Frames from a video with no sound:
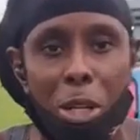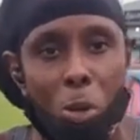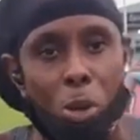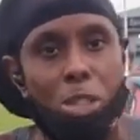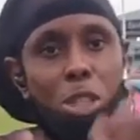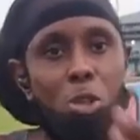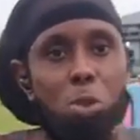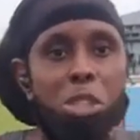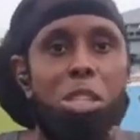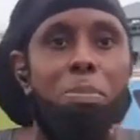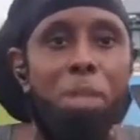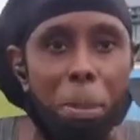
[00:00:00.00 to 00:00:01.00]
You want to do
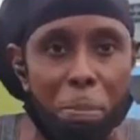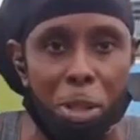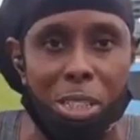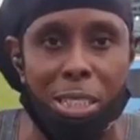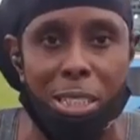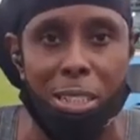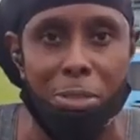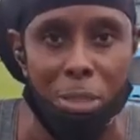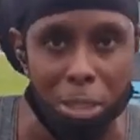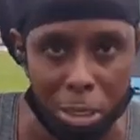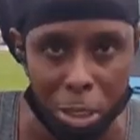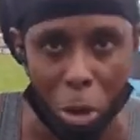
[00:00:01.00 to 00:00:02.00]
something positive,
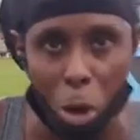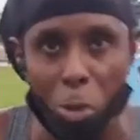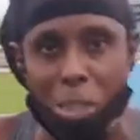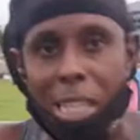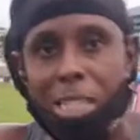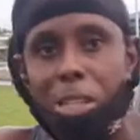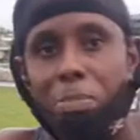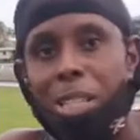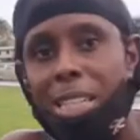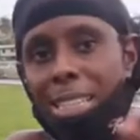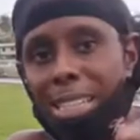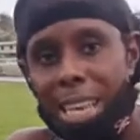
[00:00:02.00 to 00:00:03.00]
they always have
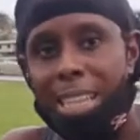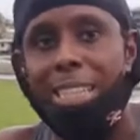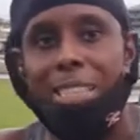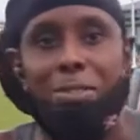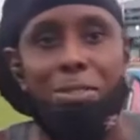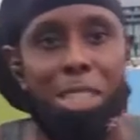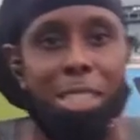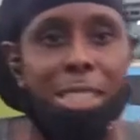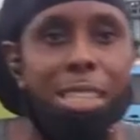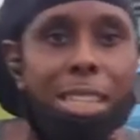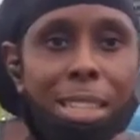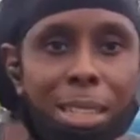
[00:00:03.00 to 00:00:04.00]
something negative to
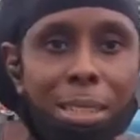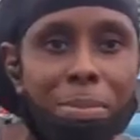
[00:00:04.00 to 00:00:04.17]
say.